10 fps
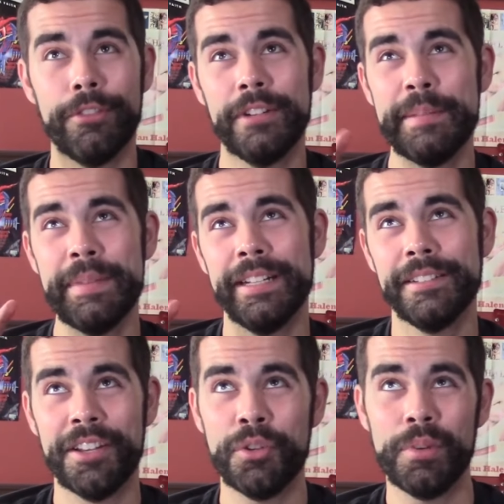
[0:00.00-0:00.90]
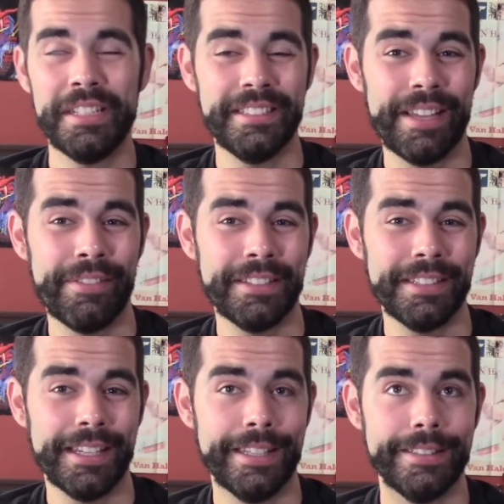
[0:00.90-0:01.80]
3 minutes and 27
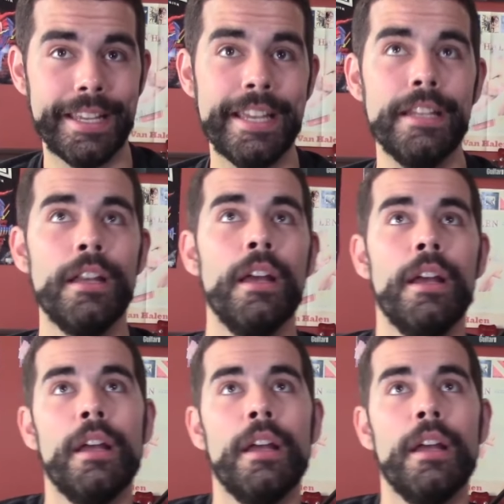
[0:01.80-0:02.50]
seconds in.